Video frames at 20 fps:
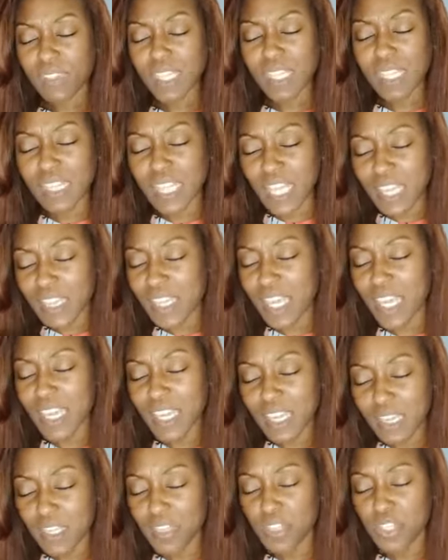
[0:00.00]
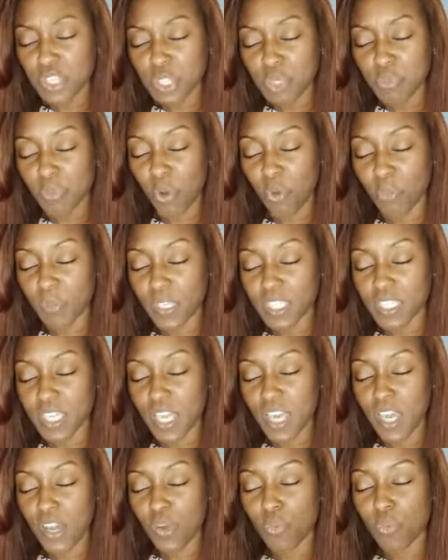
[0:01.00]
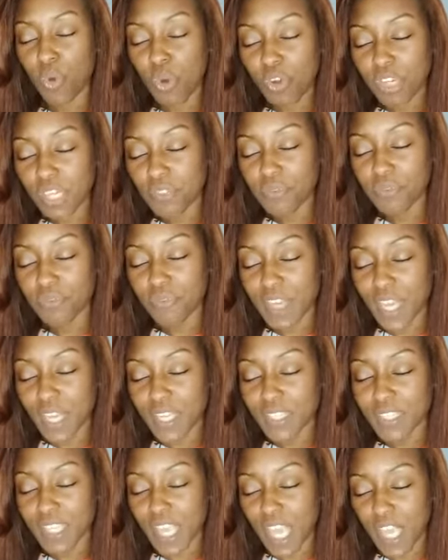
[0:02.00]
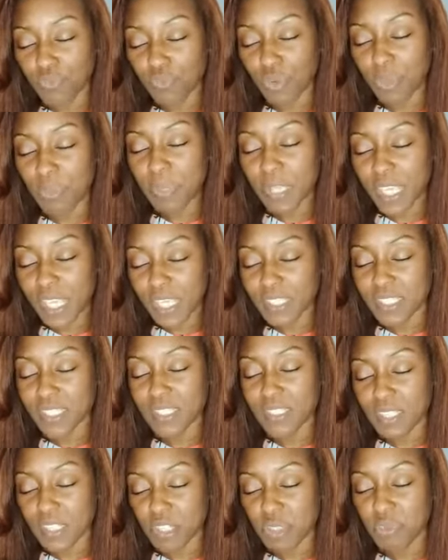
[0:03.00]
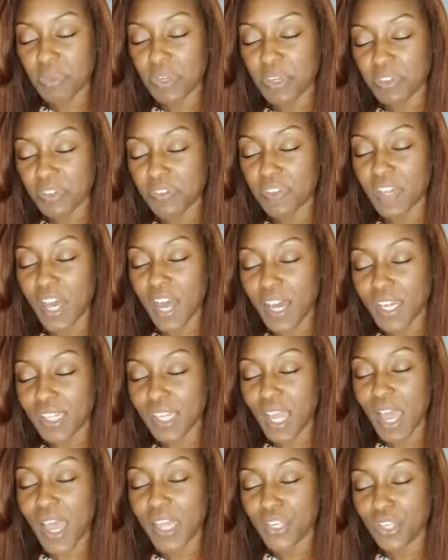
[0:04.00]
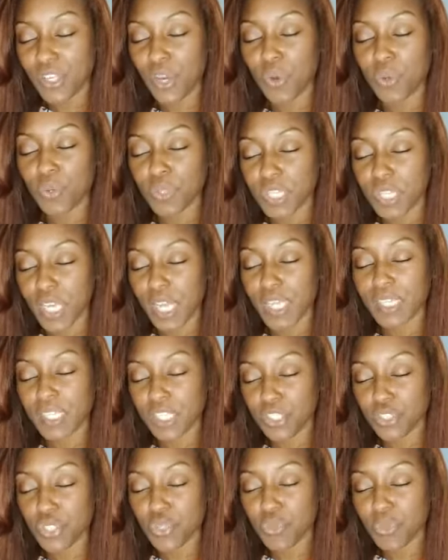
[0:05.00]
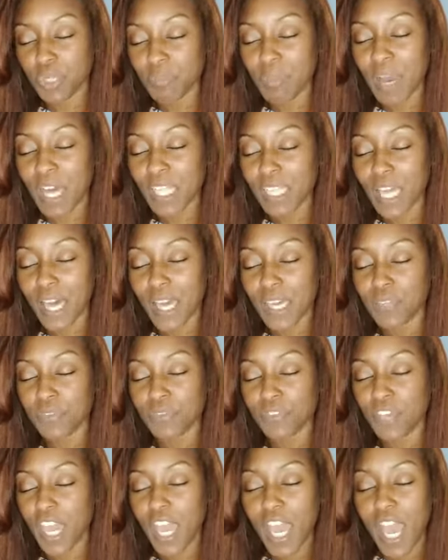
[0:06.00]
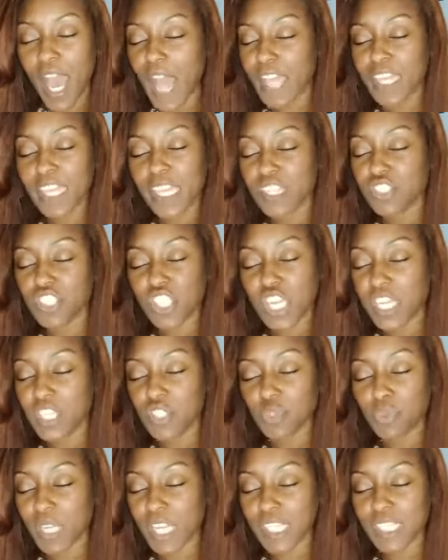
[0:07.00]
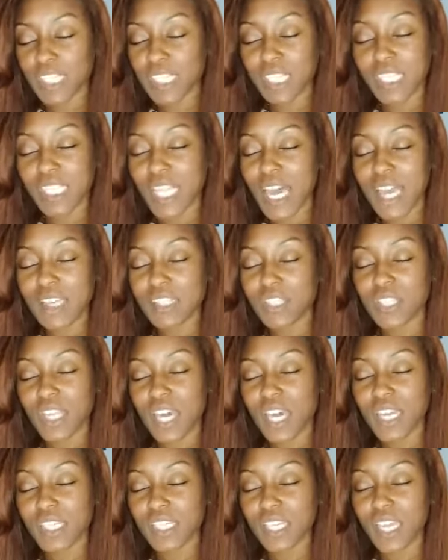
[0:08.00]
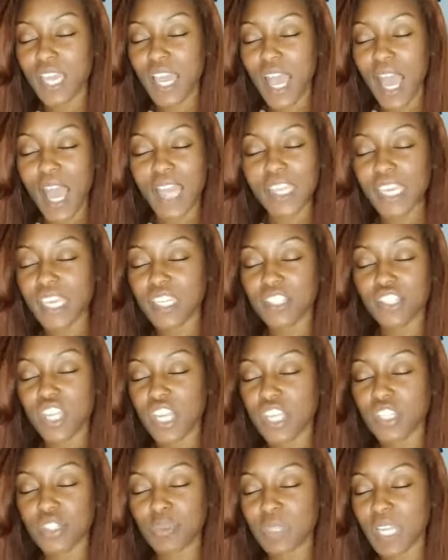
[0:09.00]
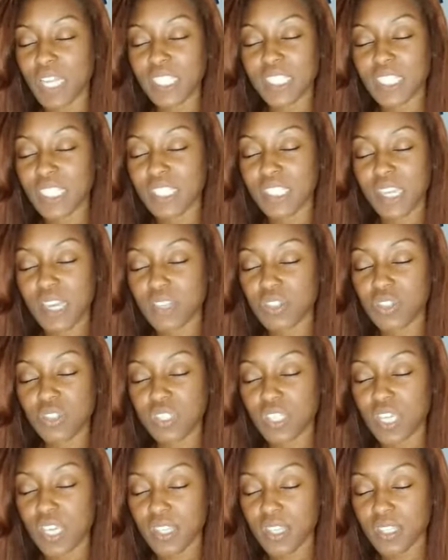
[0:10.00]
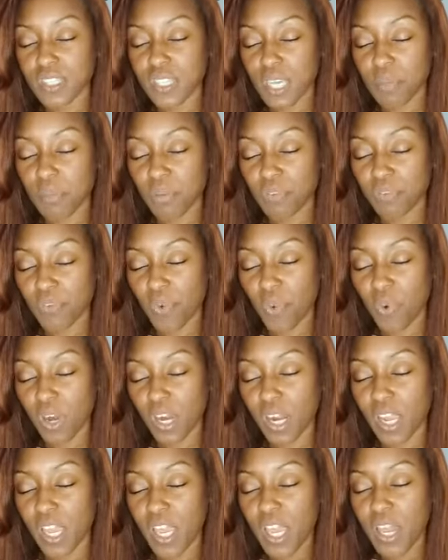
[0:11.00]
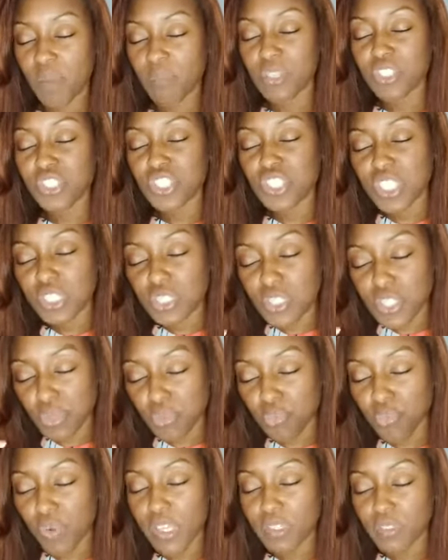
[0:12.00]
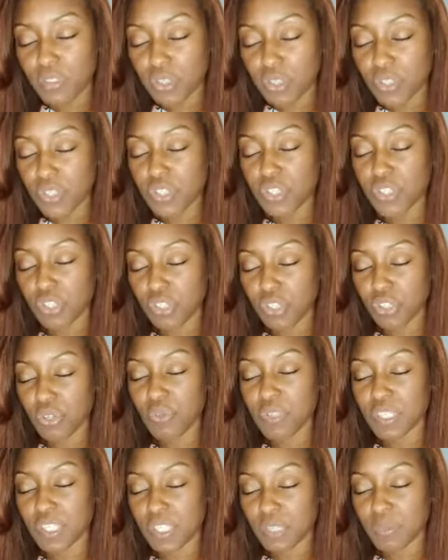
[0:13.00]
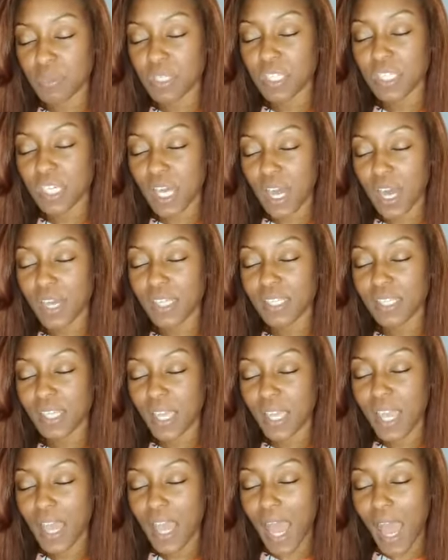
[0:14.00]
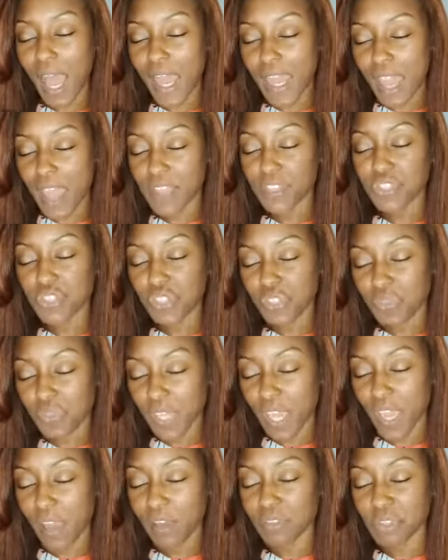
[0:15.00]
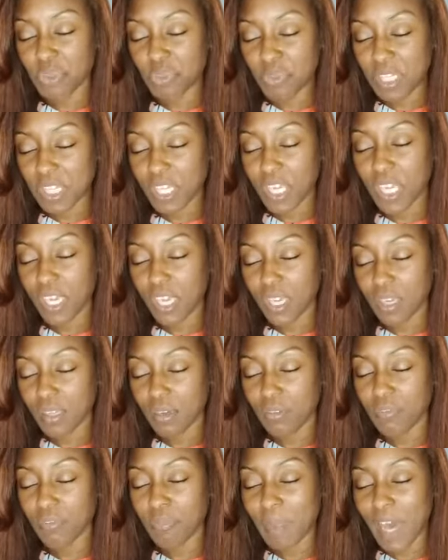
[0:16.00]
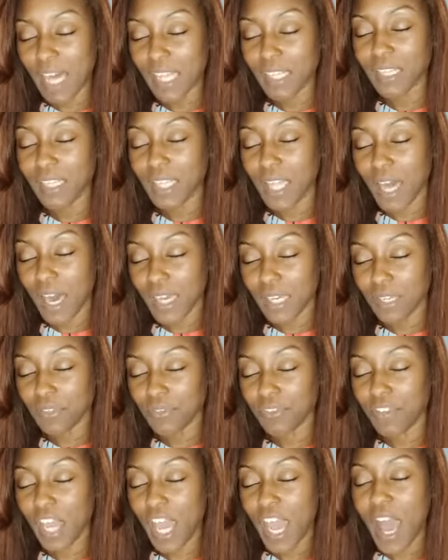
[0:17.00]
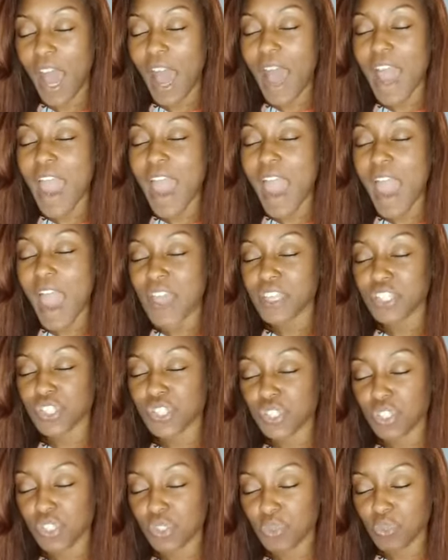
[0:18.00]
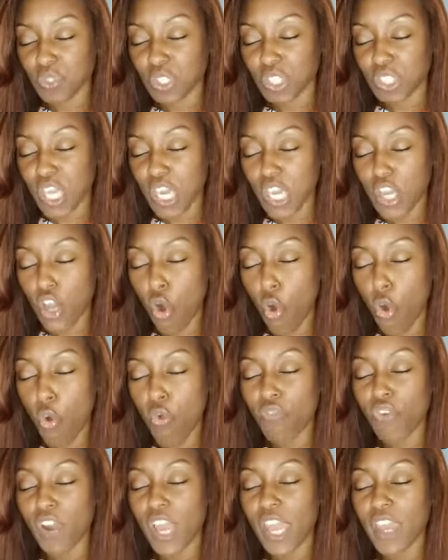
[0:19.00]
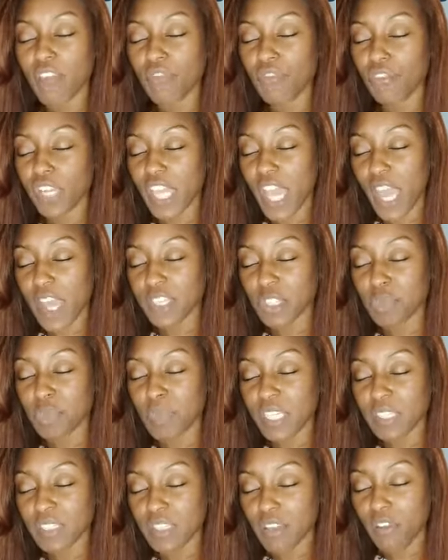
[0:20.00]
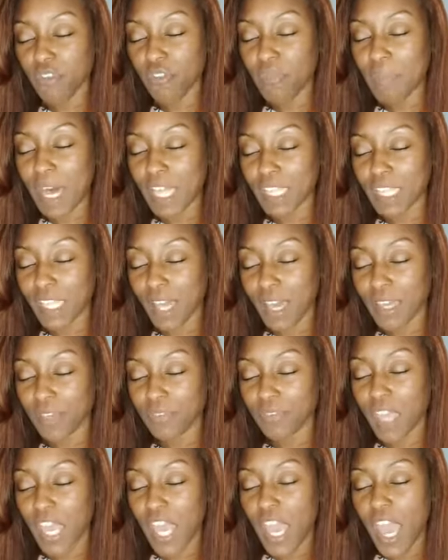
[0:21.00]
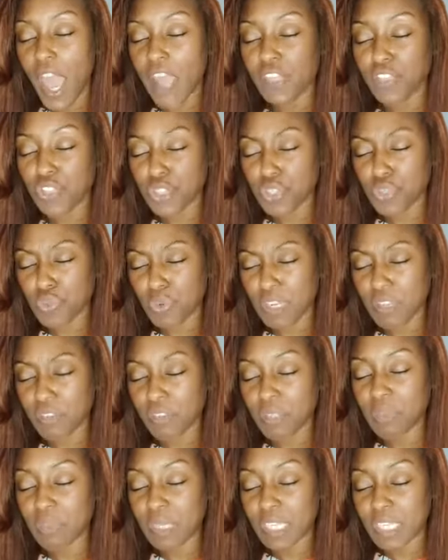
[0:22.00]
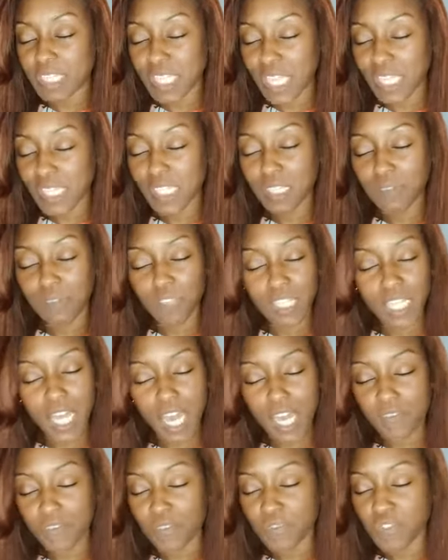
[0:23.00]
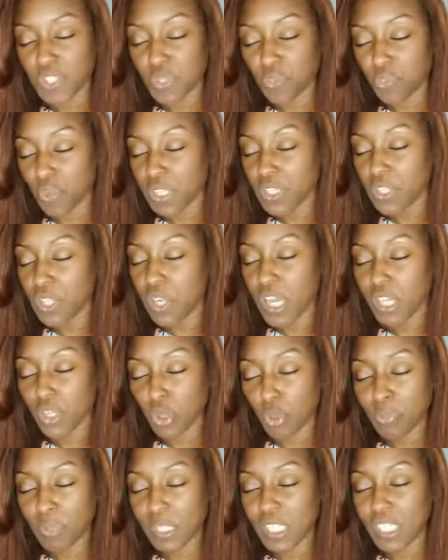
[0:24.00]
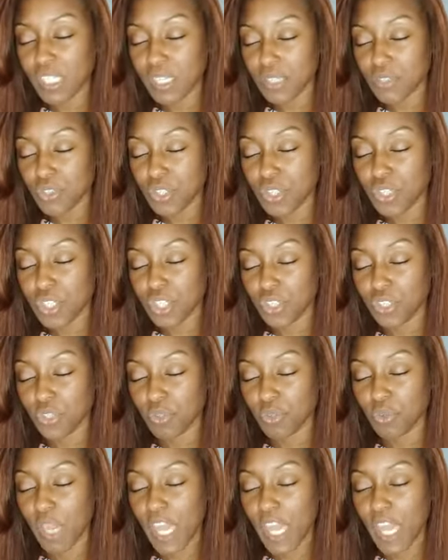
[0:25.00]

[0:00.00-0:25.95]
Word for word: that they in this moment will confess and repent and say, Spirit of God, I know that I need you in my life. I can't change what I did last night. I can't change what I did yesterday or the day before. But she surrenders to you and say, But God, I ask you now to be the head of my life. I ask you to take over every aspect of my life and strengthen me as I live a life of surrender and obedience to you.